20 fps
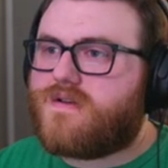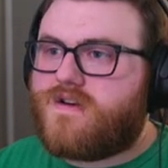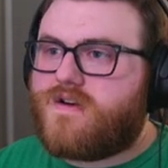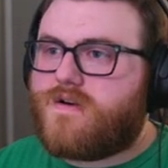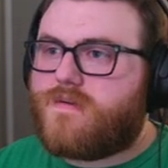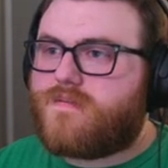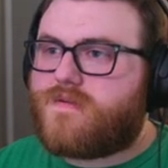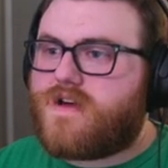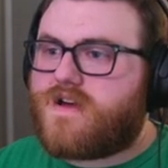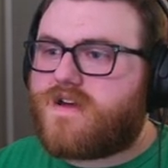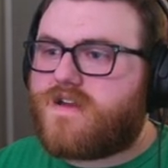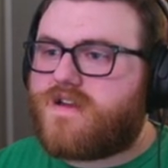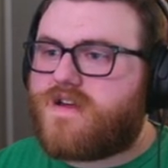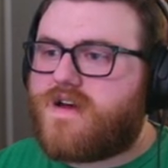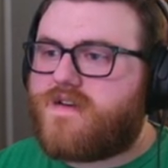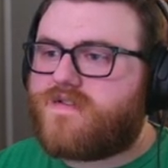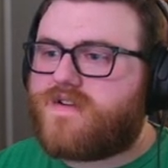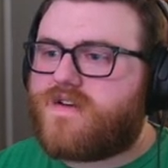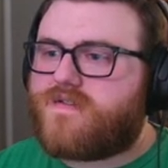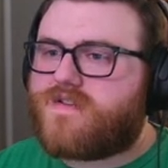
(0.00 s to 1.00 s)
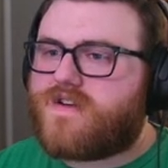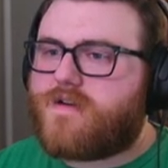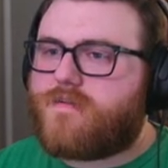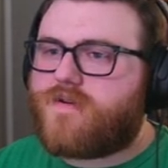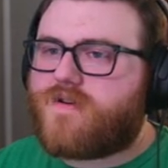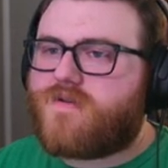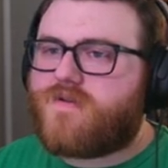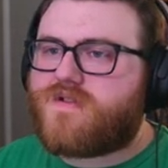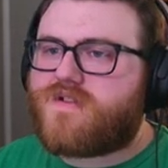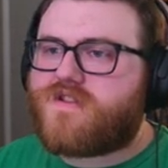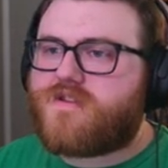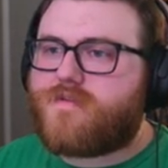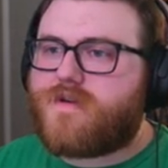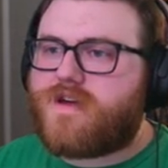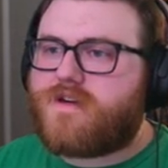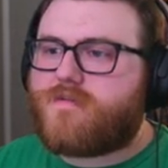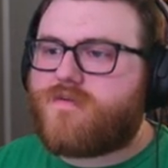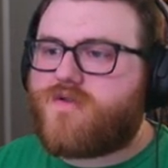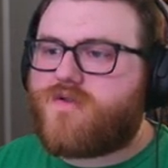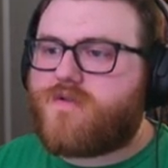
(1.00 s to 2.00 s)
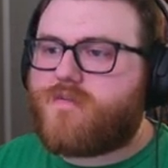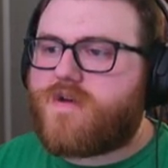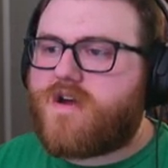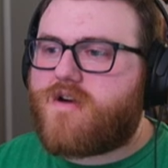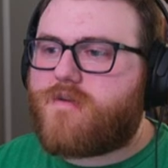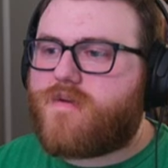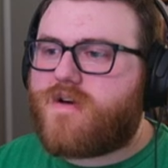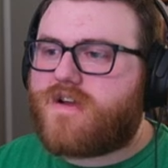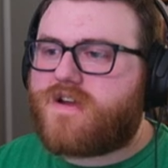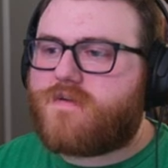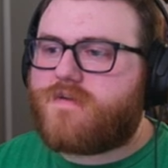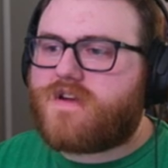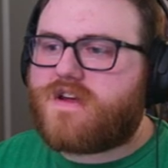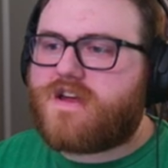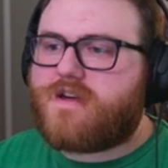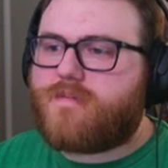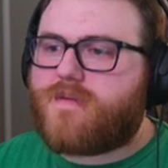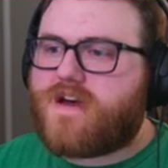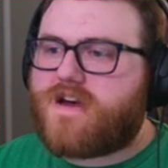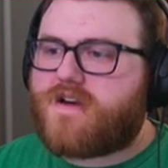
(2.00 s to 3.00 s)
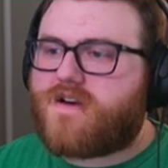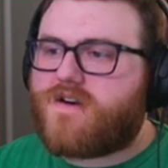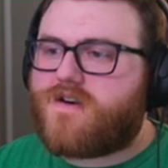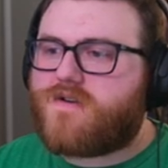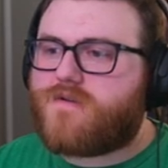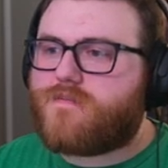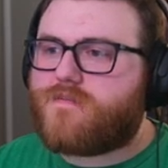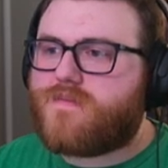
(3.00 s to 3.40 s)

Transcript: Not gonna have enough chemicals to make more repair putty when I get back home.